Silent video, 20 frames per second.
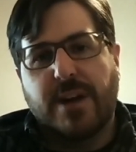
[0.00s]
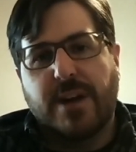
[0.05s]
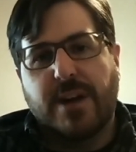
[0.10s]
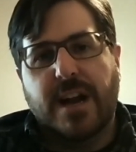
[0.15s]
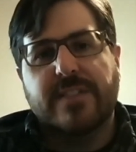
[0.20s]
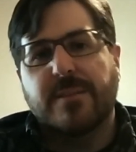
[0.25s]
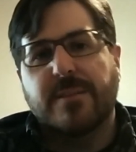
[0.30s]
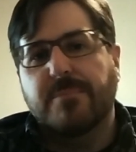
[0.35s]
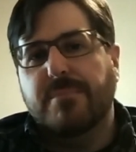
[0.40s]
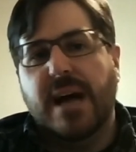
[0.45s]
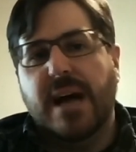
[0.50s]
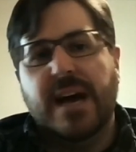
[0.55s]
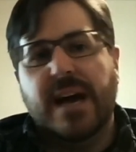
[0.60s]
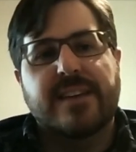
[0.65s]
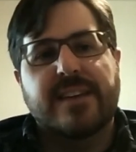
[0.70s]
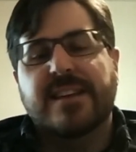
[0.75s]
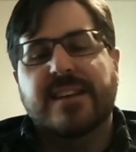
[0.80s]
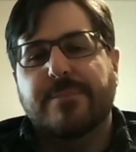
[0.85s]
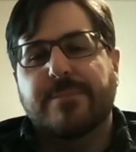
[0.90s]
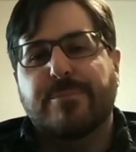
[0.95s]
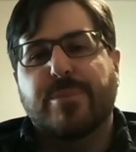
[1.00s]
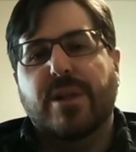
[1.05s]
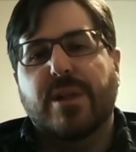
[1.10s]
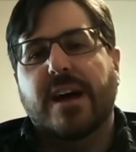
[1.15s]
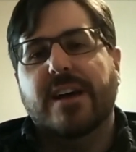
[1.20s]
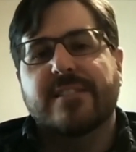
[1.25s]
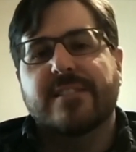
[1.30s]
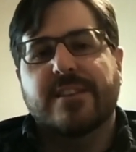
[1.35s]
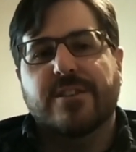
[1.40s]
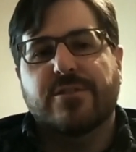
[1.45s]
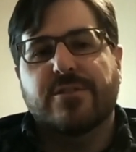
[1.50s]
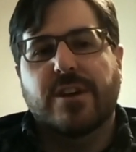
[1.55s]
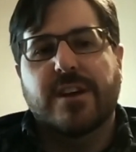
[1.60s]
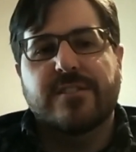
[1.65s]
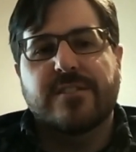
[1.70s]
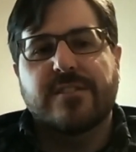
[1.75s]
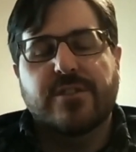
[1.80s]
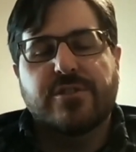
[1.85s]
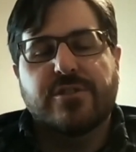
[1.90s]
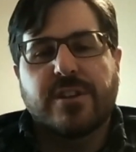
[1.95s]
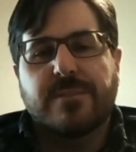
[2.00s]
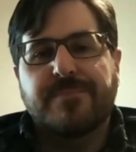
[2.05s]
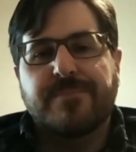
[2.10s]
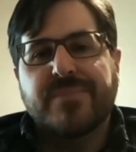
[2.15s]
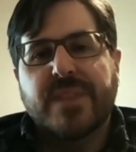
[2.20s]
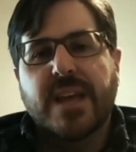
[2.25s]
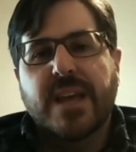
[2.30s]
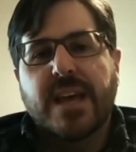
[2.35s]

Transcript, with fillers: right at the Miocene Pliocene transition,